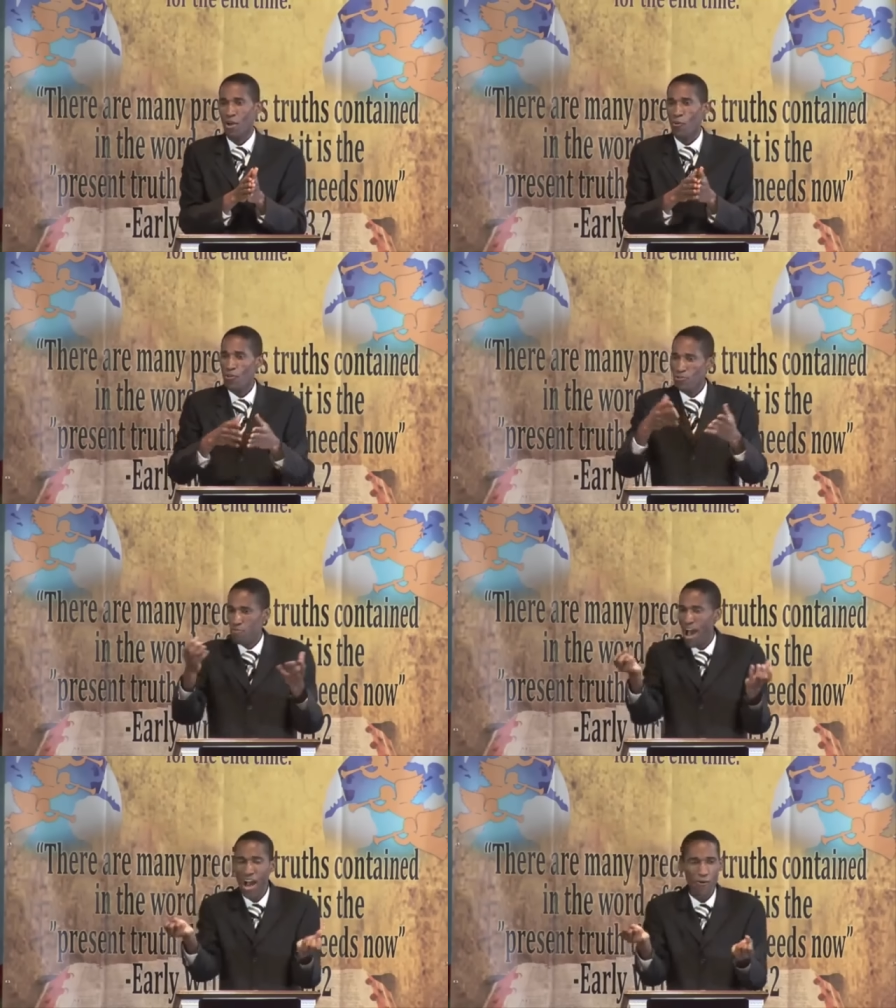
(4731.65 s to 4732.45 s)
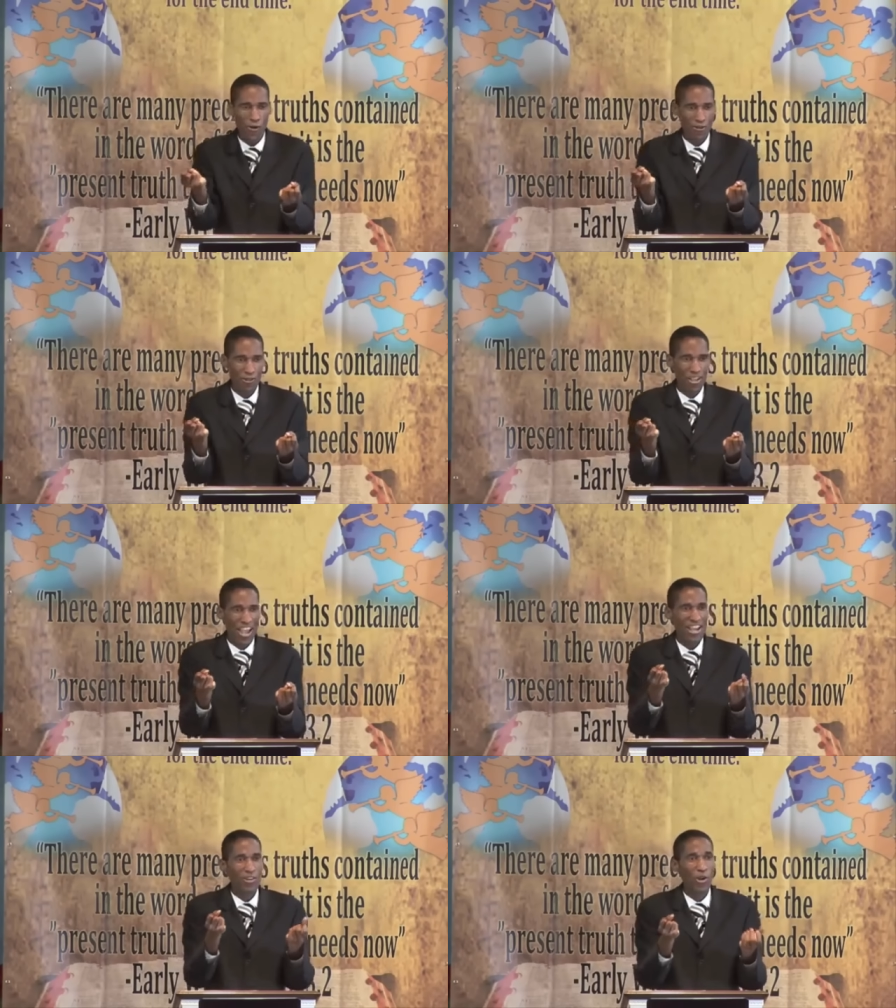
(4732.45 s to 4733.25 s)
with power
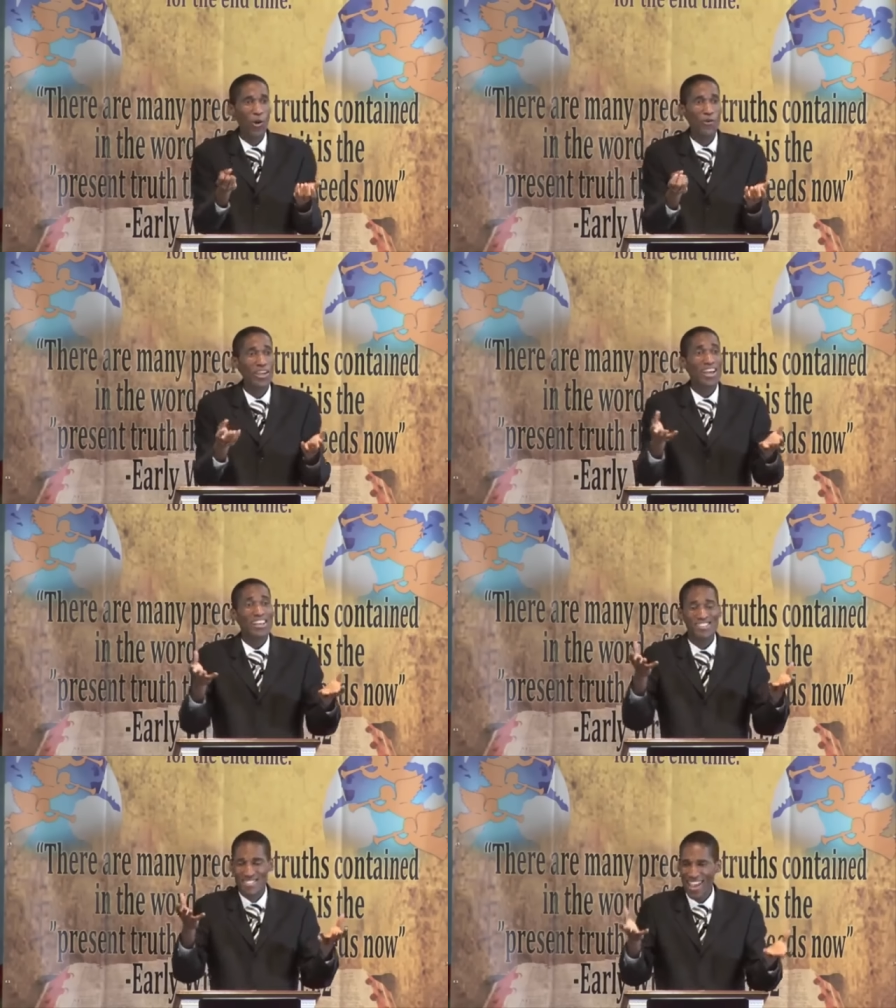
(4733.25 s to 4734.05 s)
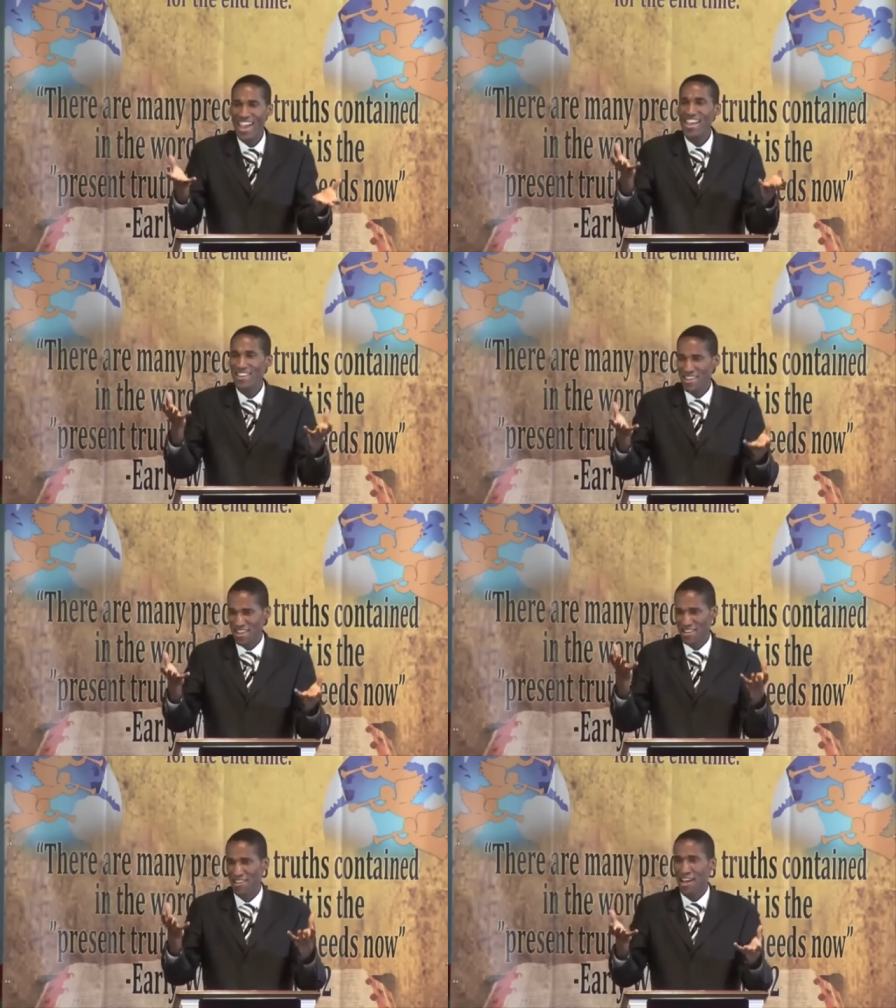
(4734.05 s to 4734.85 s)
and glory, then
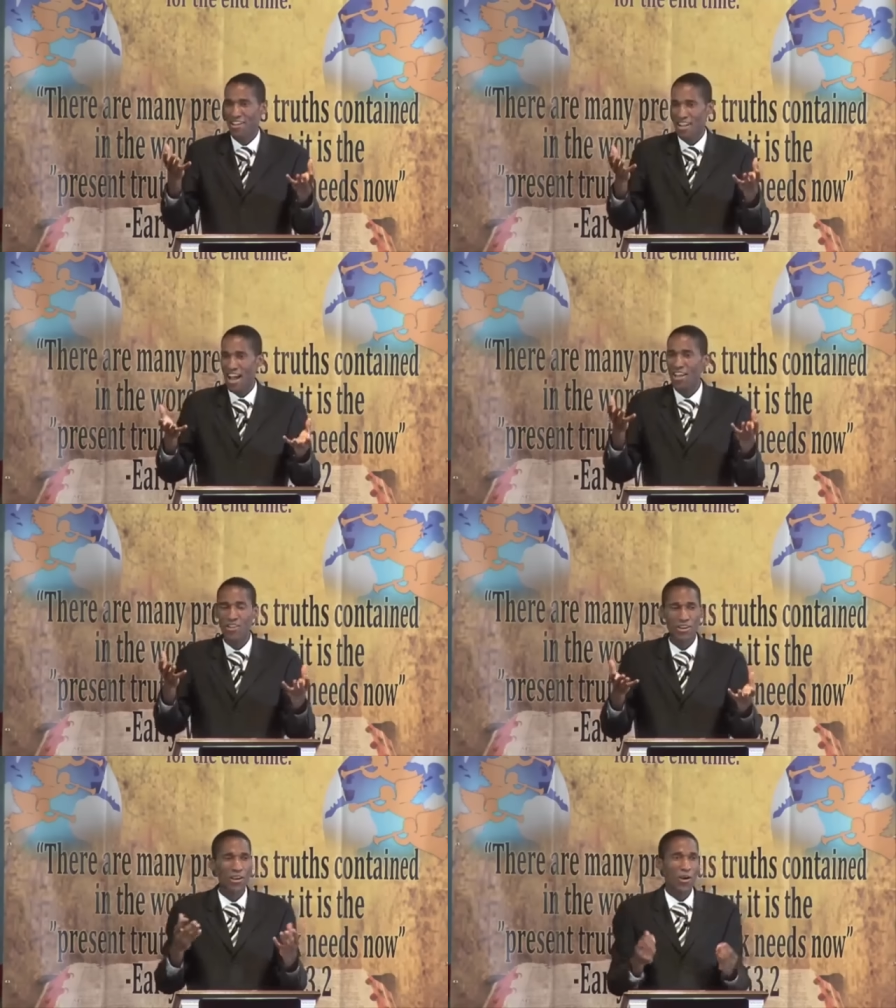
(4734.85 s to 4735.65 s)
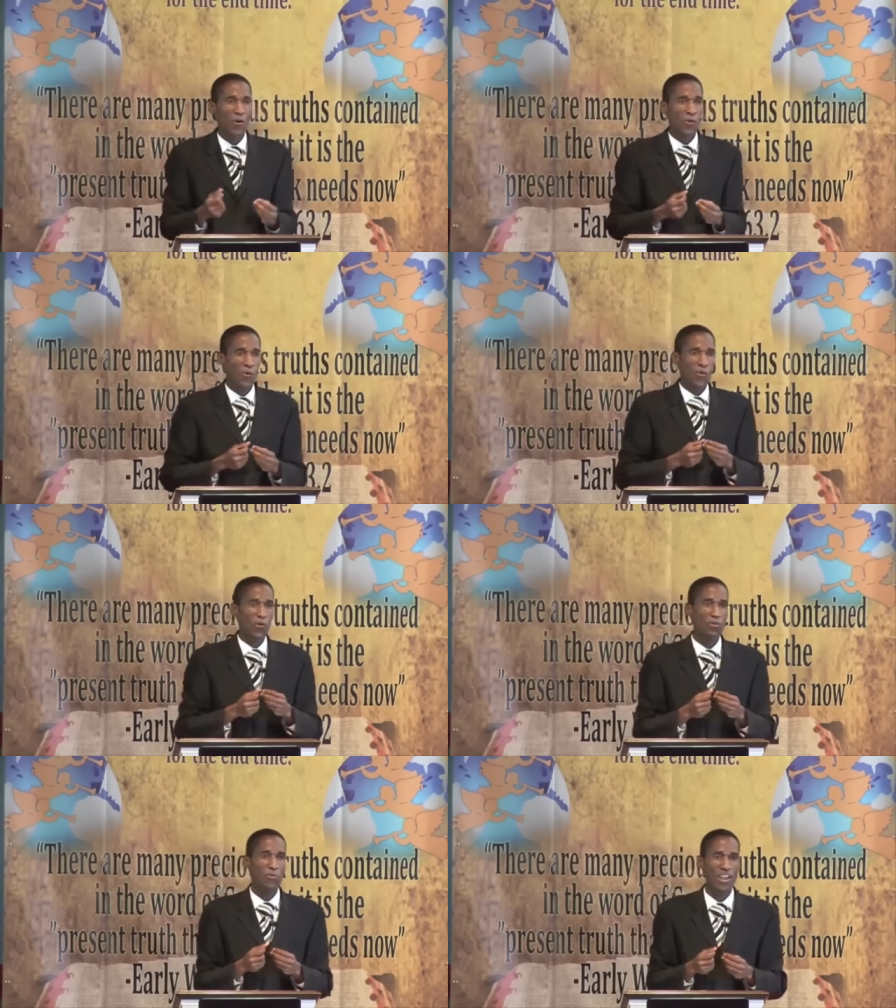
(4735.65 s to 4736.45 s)
uh, God
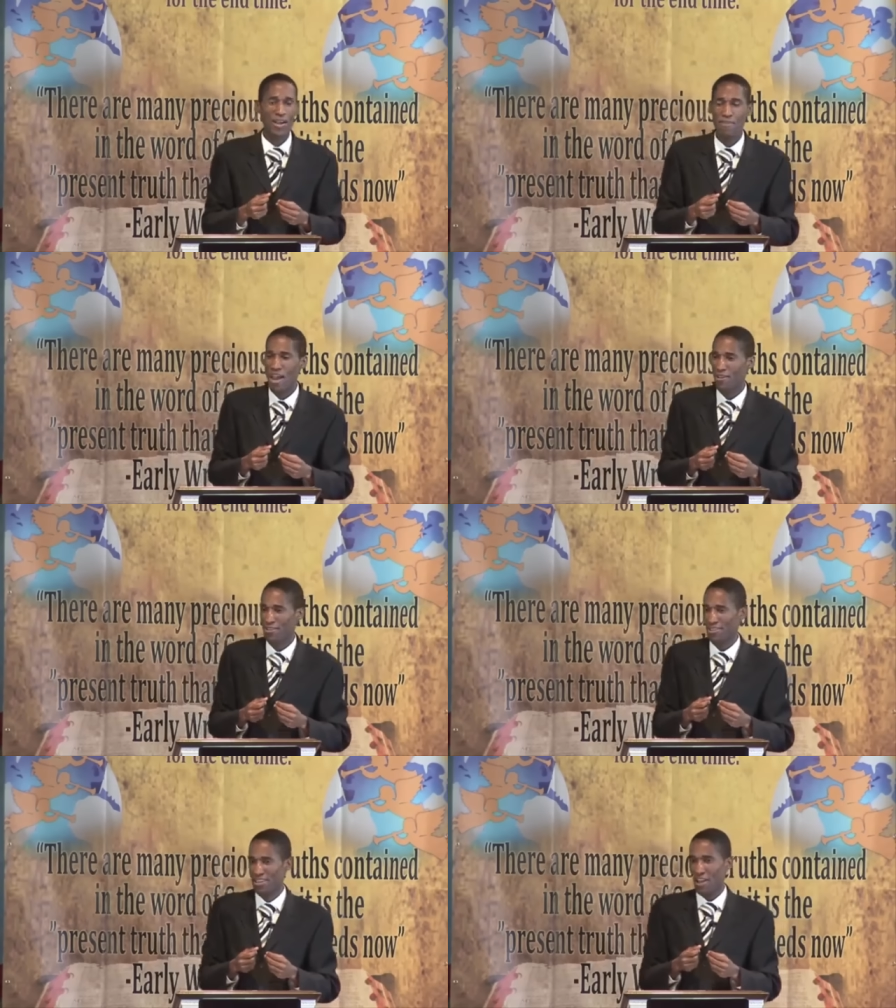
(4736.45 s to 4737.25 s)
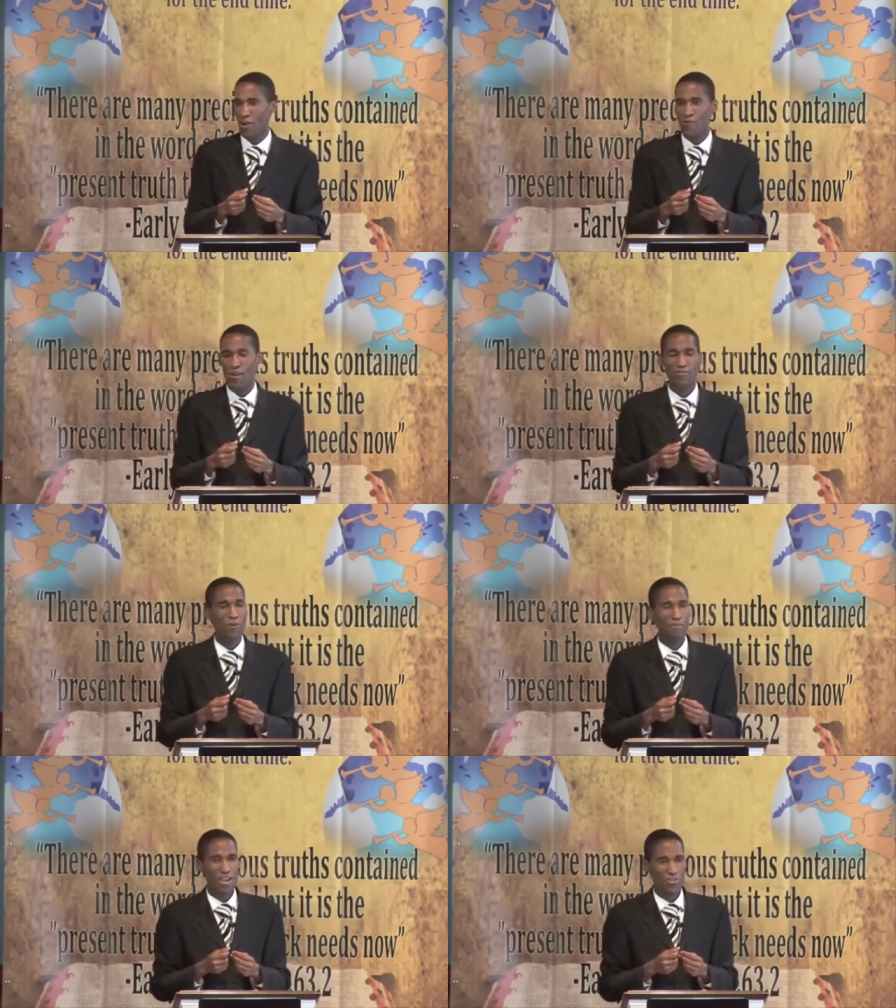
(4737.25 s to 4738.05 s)
will bring about a
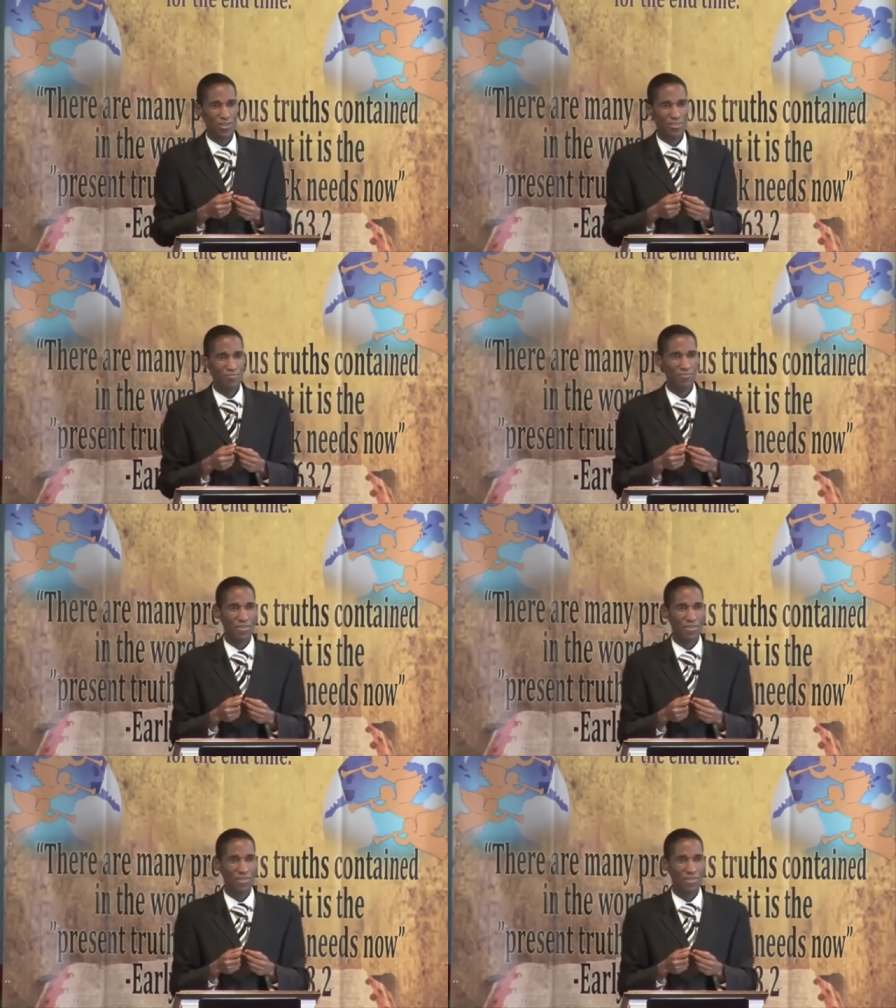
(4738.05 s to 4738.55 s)
reformation